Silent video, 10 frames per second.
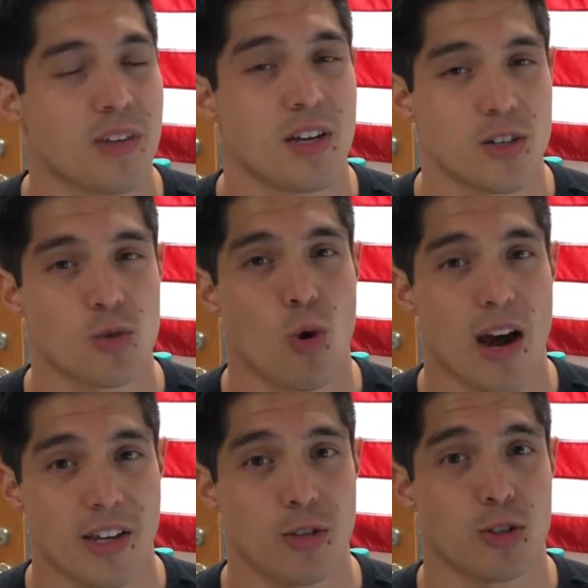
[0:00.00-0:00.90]
Here's
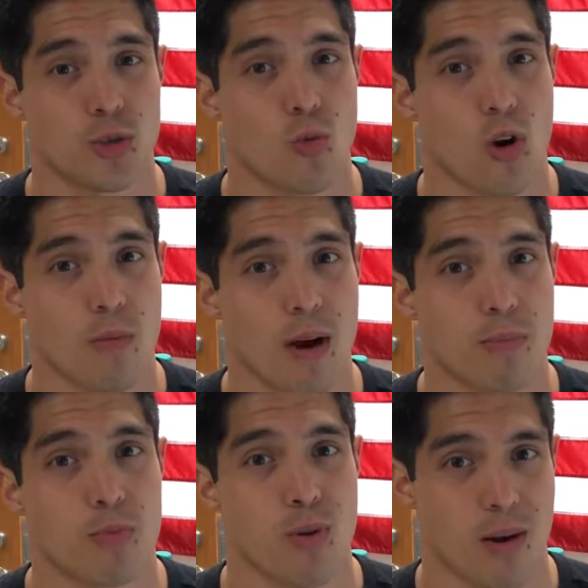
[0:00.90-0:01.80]
why you should warm up
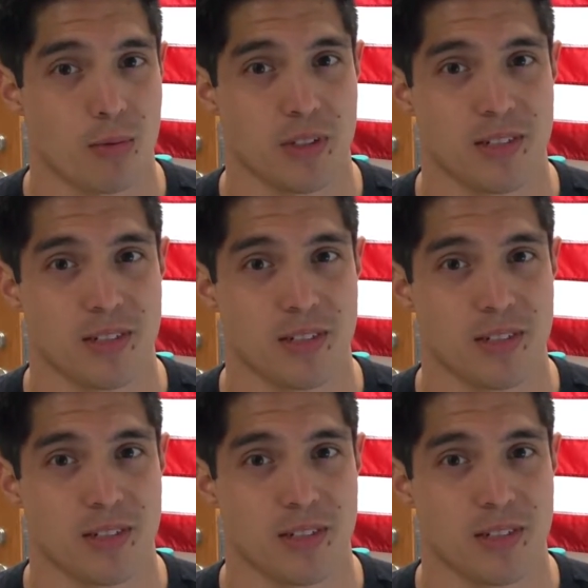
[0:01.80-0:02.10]
properly.